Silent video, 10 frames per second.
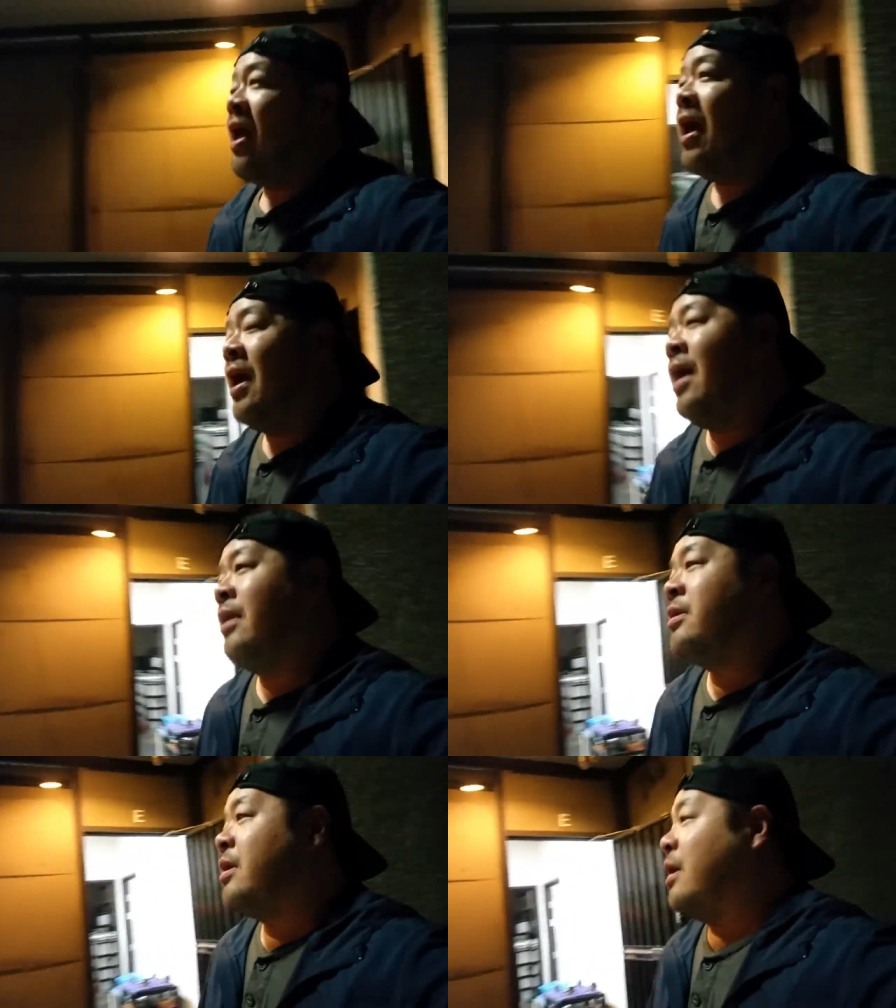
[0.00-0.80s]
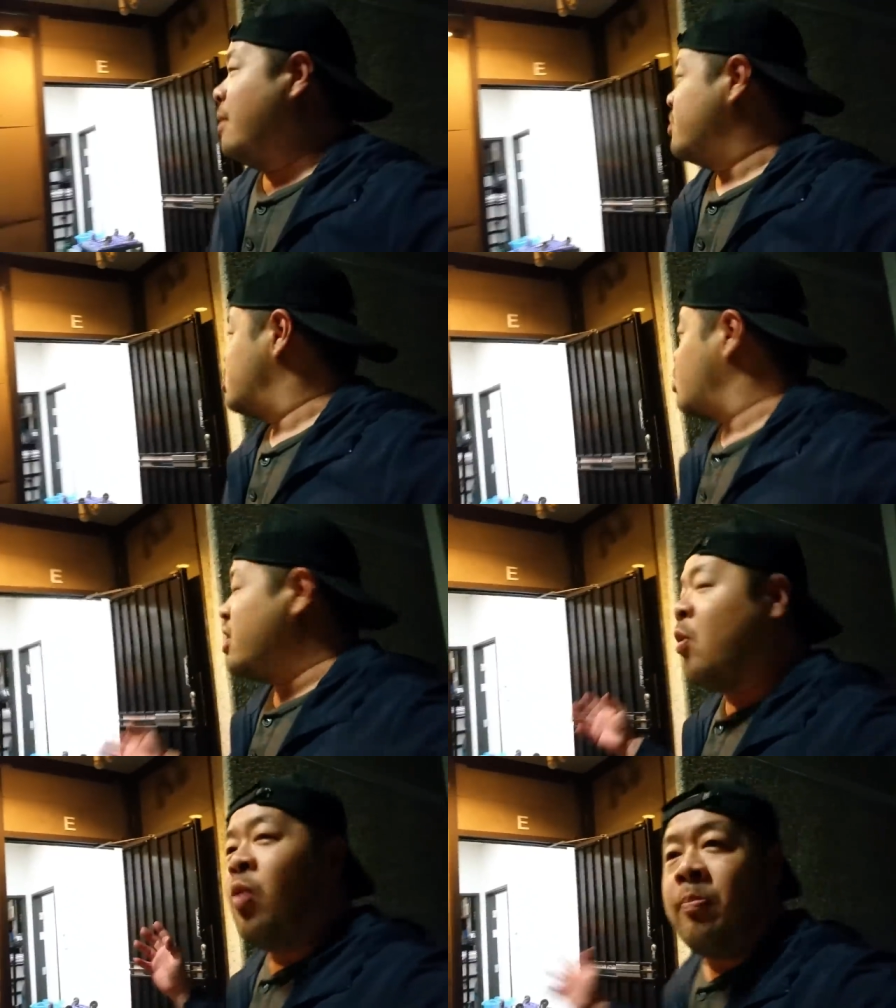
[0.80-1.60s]
and I'm gonna try
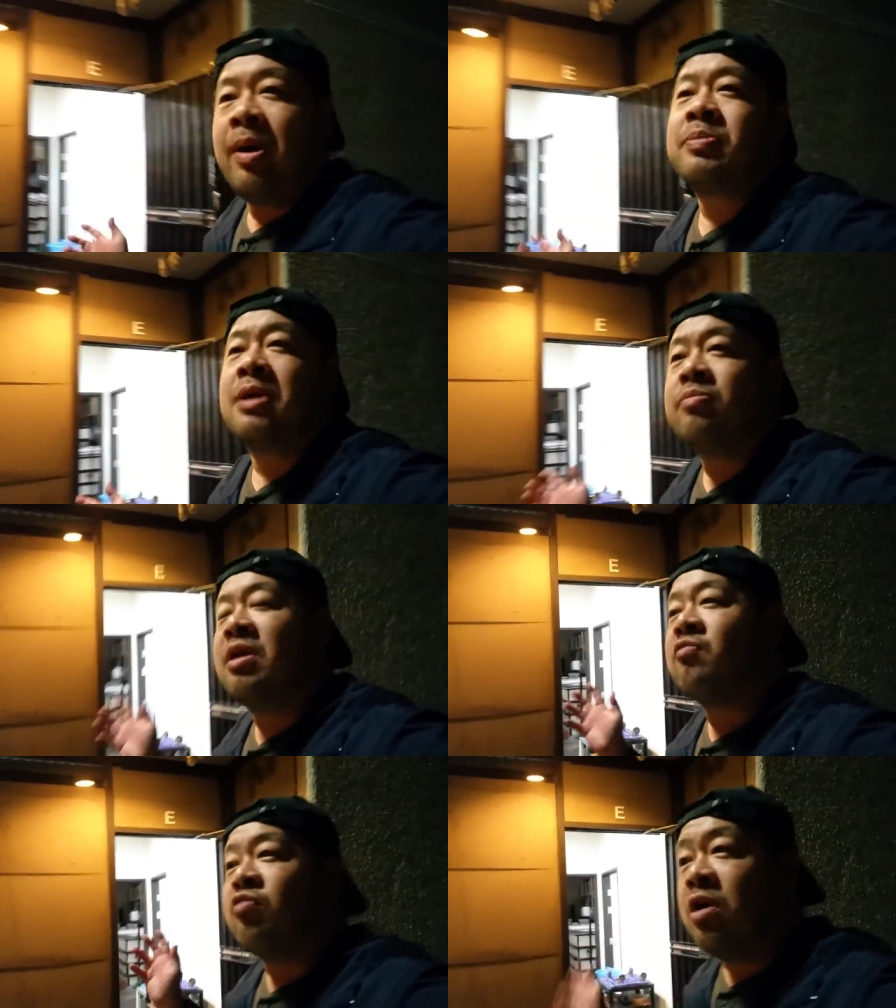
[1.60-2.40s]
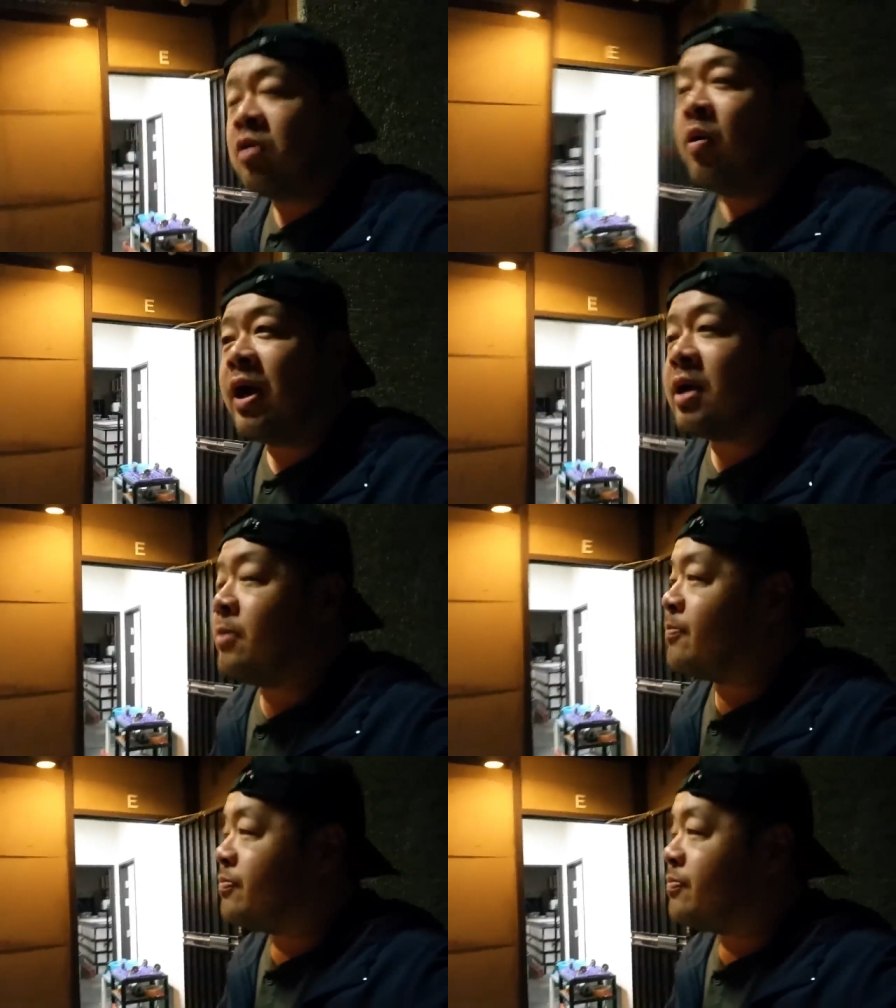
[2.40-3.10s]
to whip up something real quick,